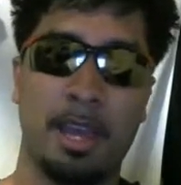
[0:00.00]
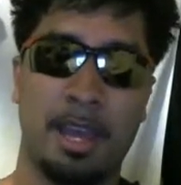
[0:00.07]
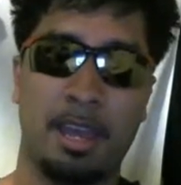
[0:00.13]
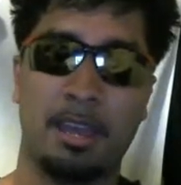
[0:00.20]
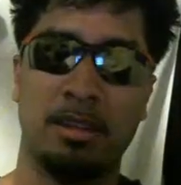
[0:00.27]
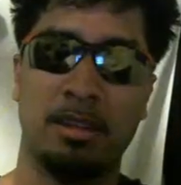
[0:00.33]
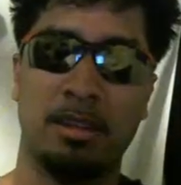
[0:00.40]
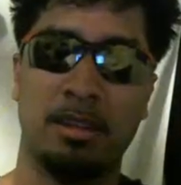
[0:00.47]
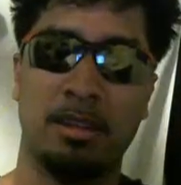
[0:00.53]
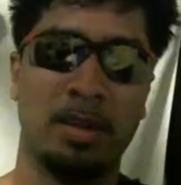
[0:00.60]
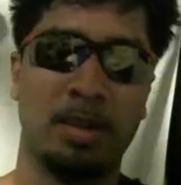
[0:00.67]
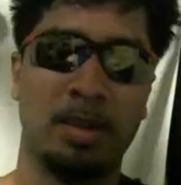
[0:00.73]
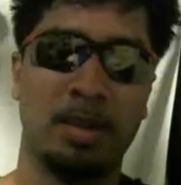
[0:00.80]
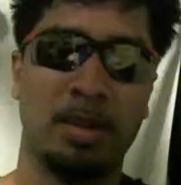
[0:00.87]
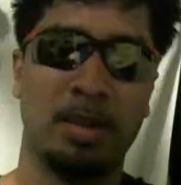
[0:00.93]
and Neo
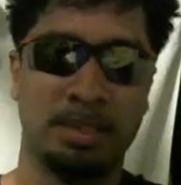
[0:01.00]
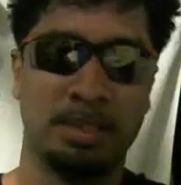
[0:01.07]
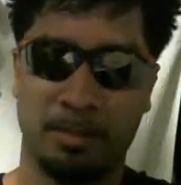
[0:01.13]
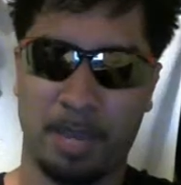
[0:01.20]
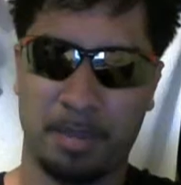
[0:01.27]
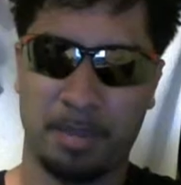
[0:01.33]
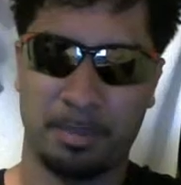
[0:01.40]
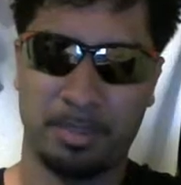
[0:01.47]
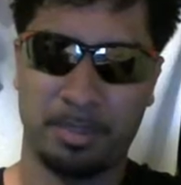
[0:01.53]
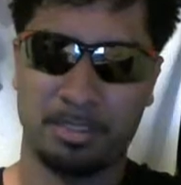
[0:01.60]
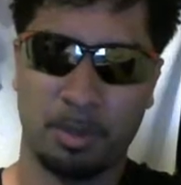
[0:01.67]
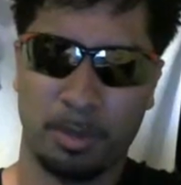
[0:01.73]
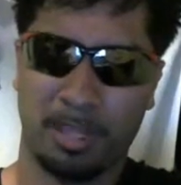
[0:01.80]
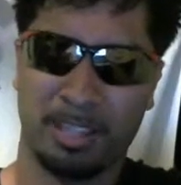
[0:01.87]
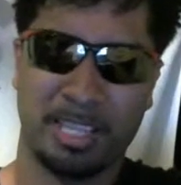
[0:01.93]
Galaxy Eyes might be
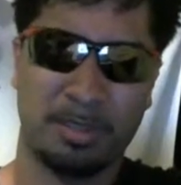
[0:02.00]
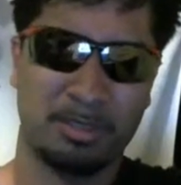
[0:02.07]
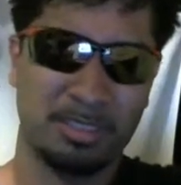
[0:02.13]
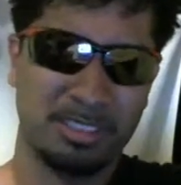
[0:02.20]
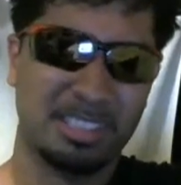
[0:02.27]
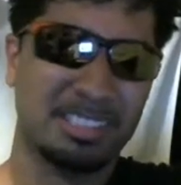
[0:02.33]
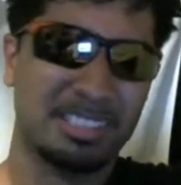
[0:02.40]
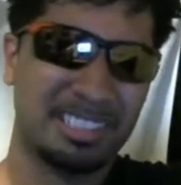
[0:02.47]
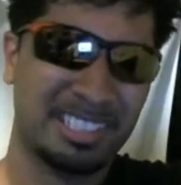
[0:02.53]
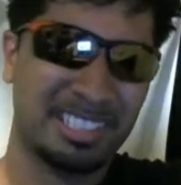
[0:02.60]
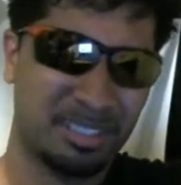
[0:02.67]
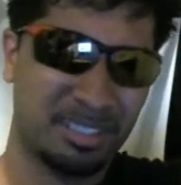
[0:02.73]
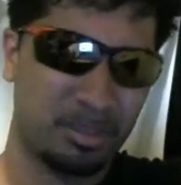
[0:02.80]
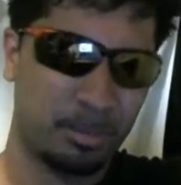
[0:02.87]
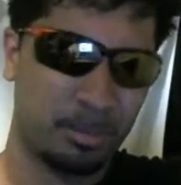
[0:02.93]
slowing it down just a
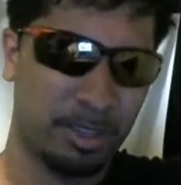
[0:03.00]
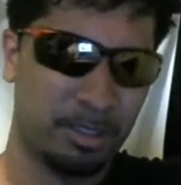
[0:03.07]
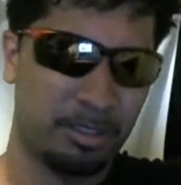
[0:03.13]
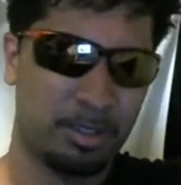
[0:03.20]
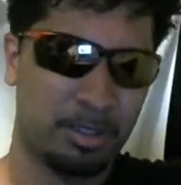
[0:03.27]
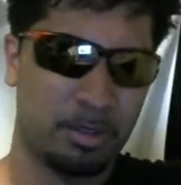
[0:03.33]
little bit,